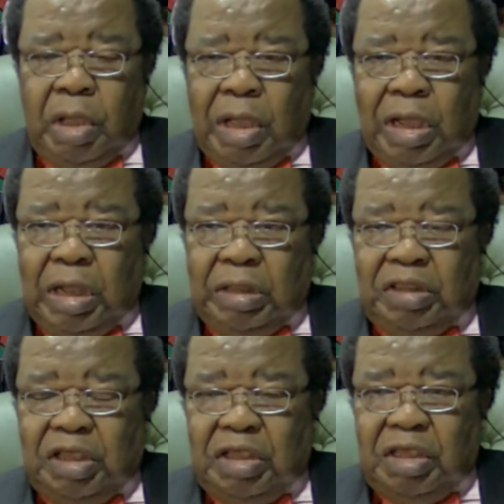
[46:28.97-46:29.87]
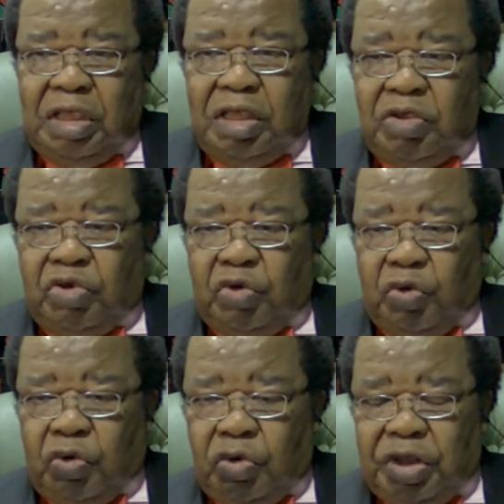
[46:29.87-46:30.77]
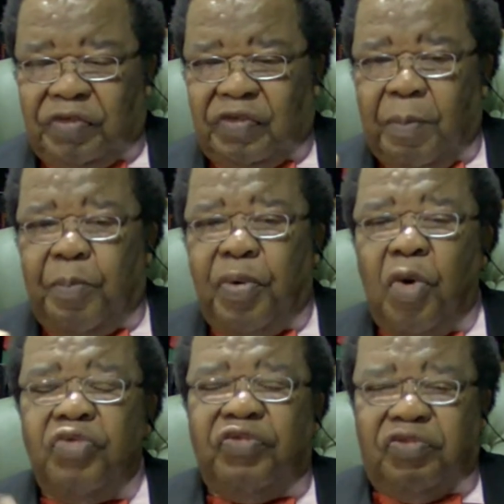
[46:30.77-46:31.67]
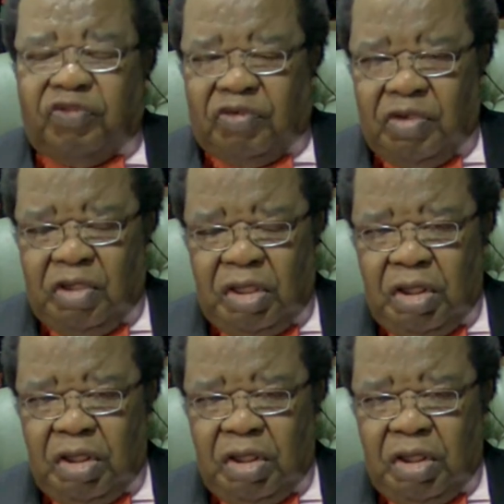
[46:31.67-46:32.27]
the EU is a post-Yalta